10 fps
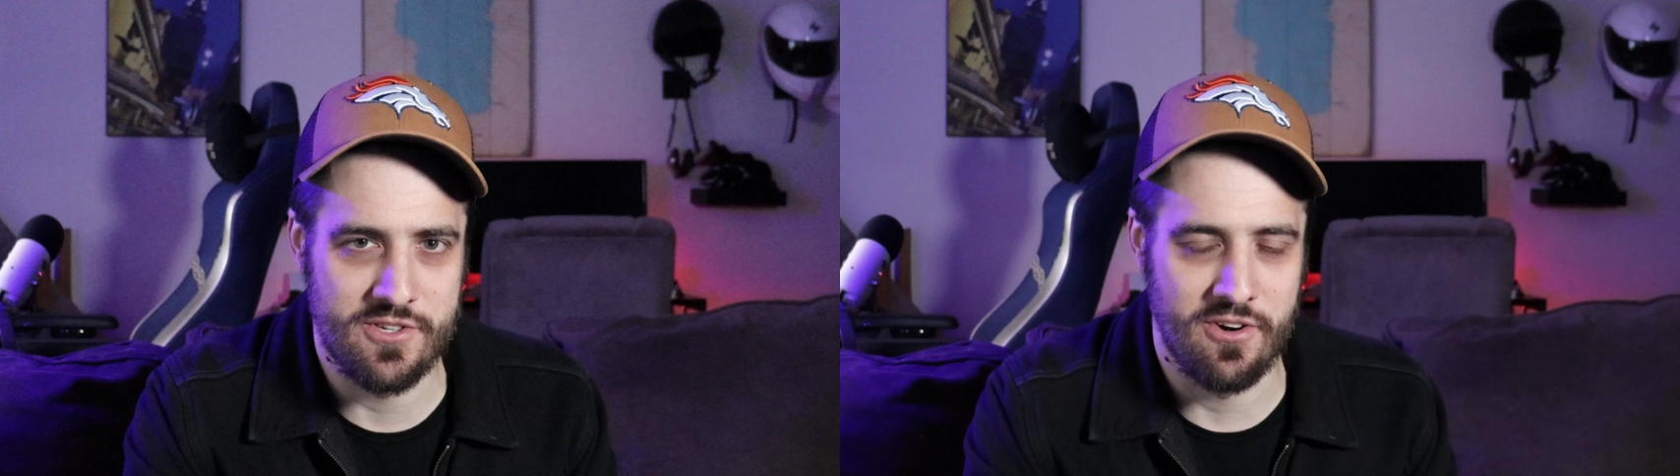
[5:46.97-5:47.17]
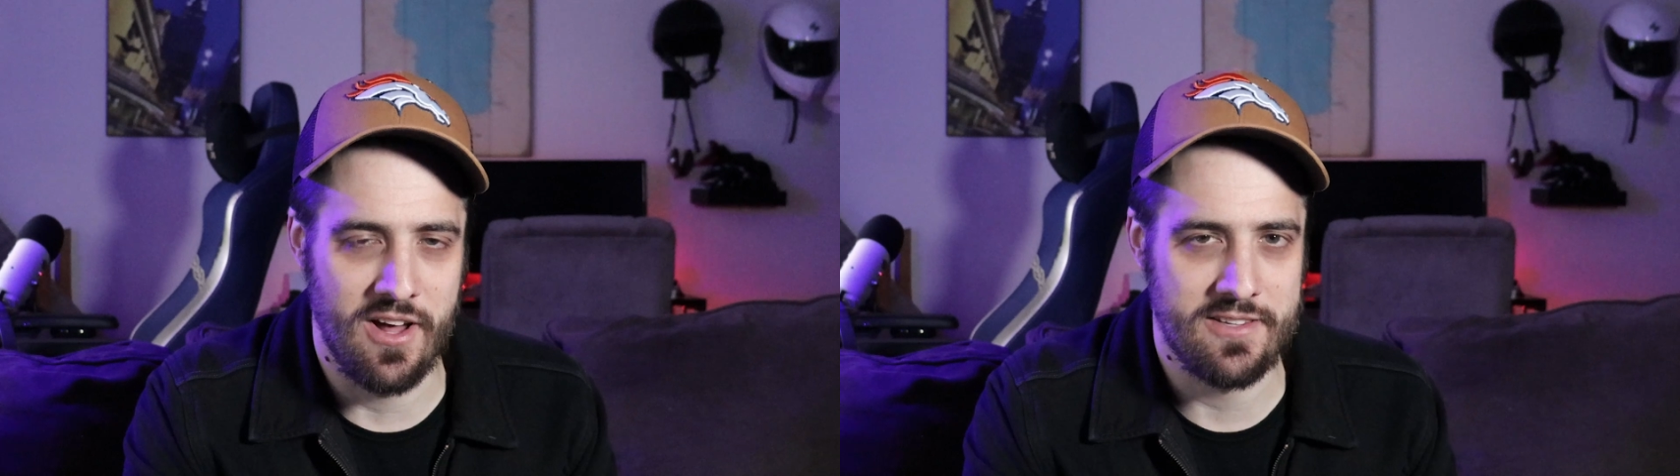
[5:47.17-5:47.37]

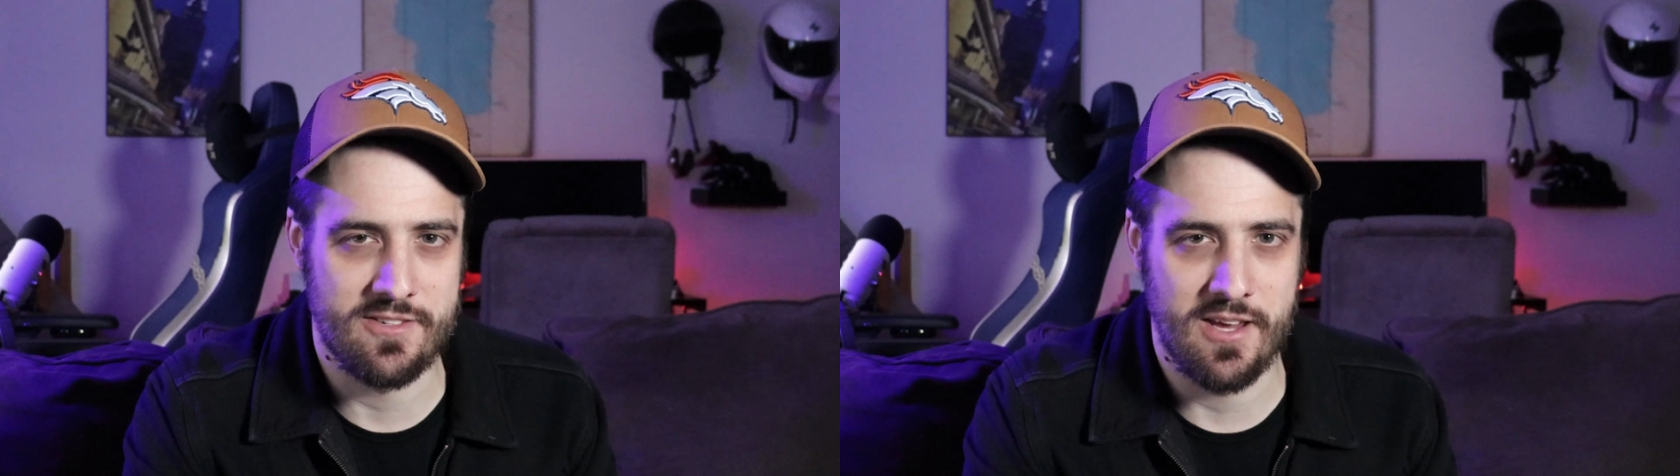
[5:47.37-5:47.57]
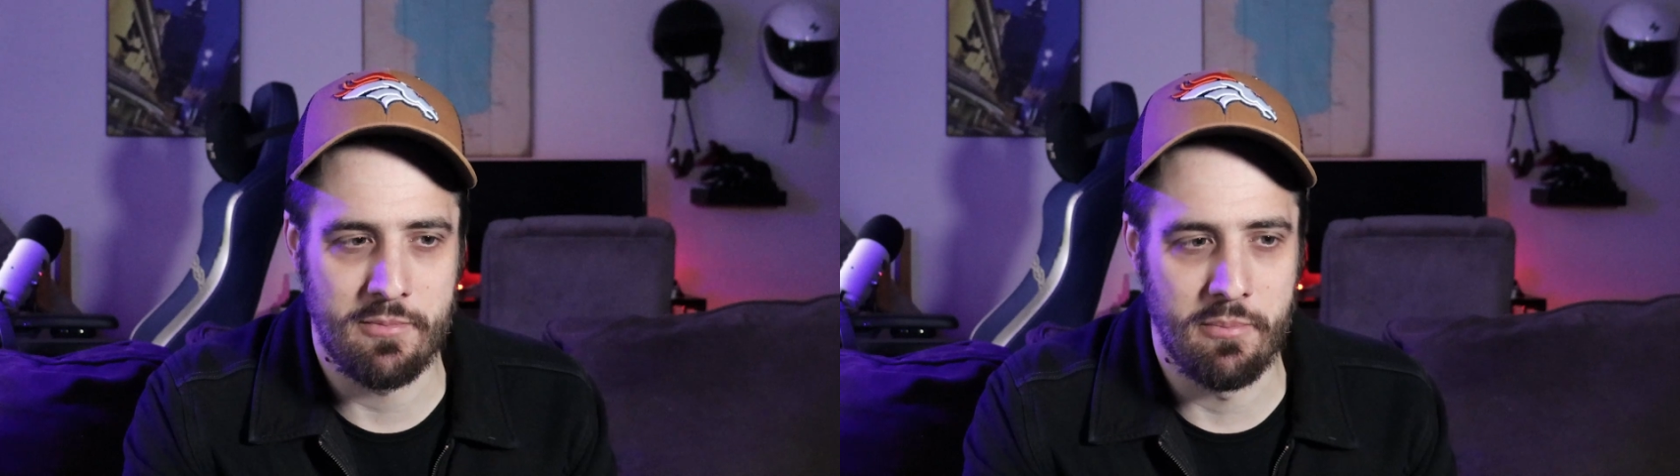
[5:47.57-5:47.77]
they're not the
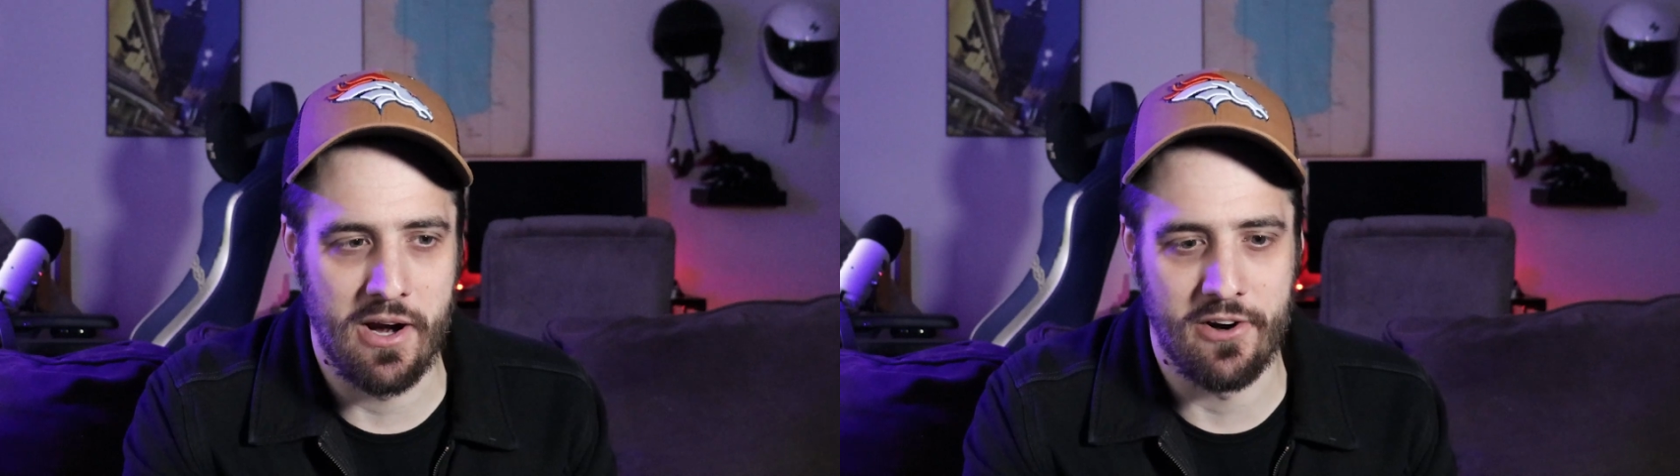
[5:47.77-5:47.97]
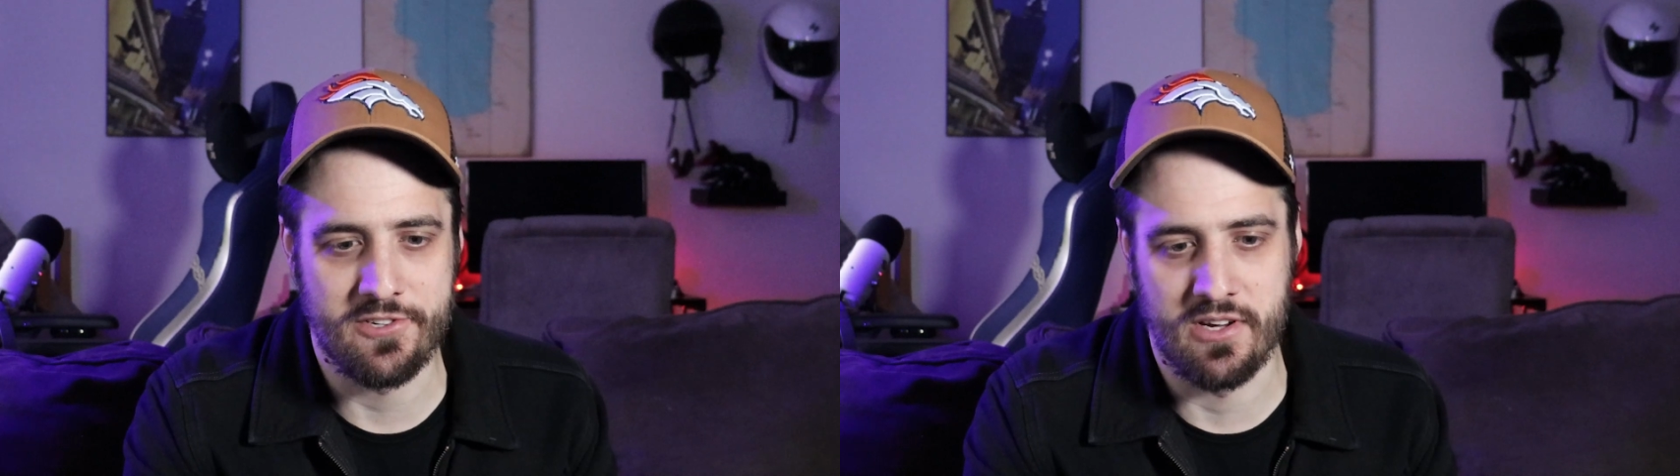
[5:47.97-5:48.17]
same
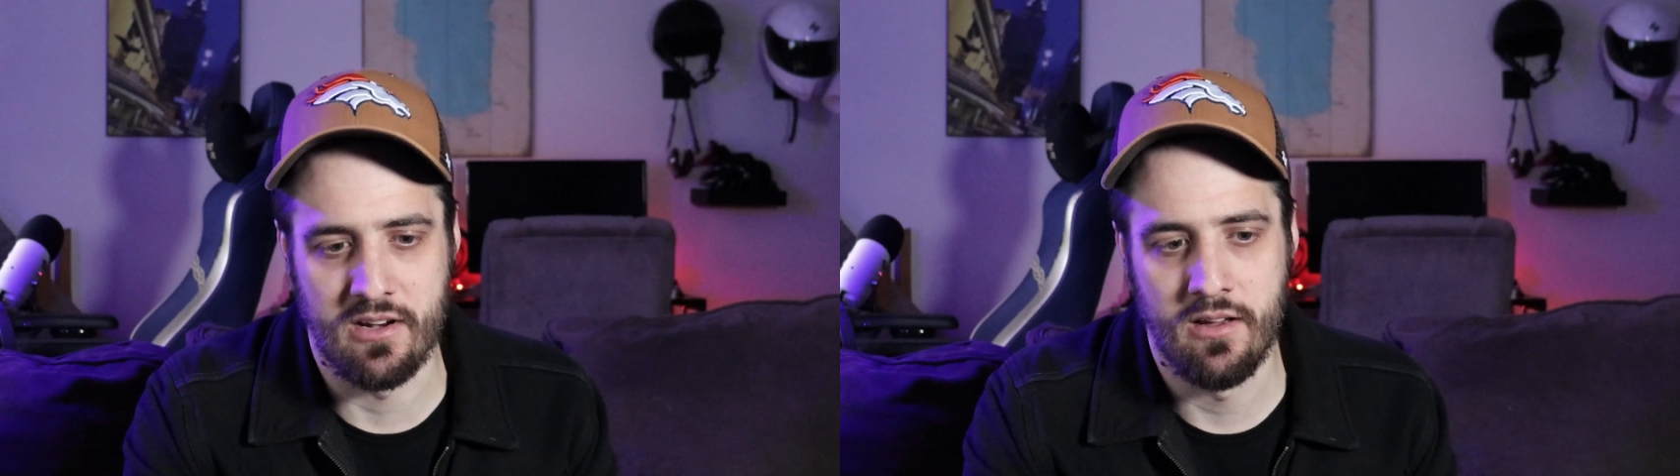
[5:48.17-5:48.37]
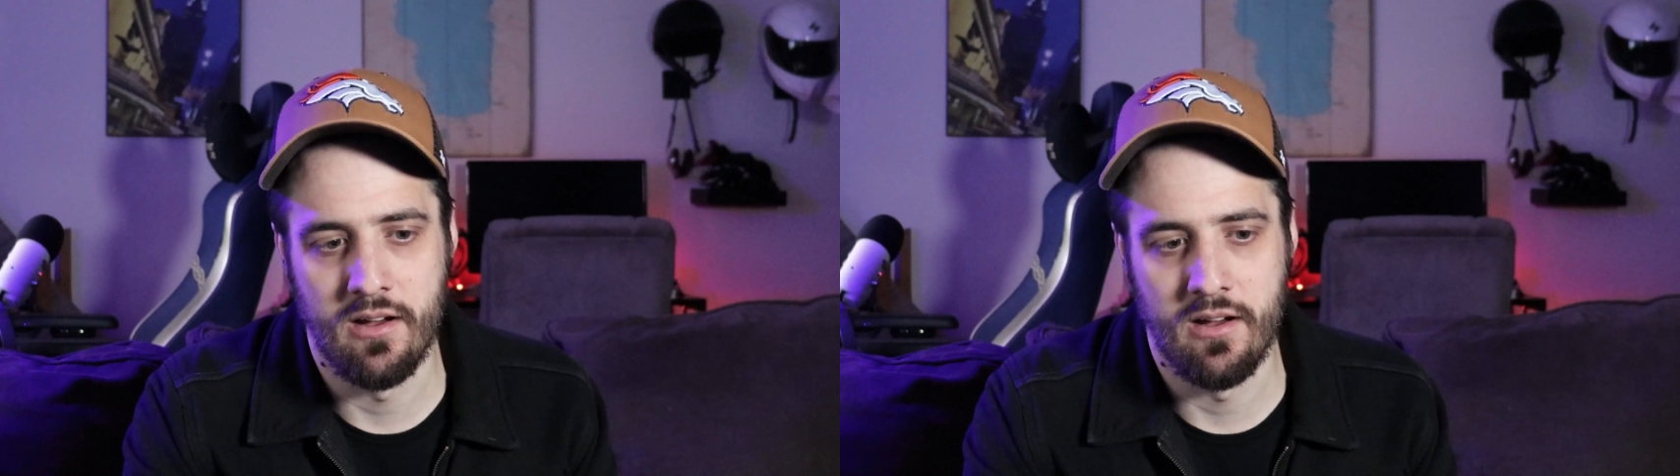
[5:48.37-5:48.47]
comparison.